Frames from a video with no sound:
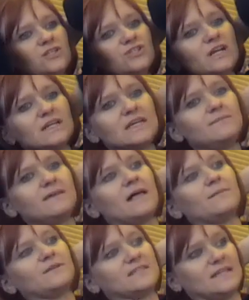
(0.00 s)
Just trying to keep the
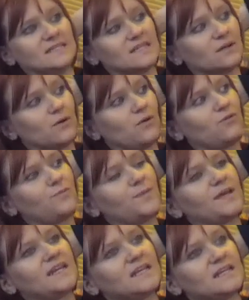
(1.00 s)
elbows nice and
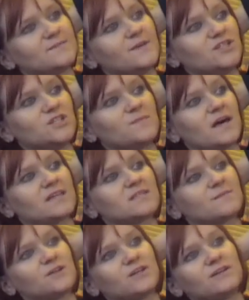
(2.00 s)
open as much as
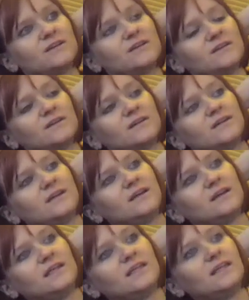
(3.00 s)
possible.
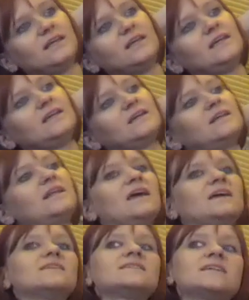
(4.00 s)

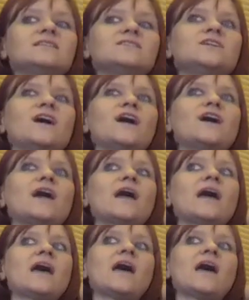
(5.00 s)
Inhale, center.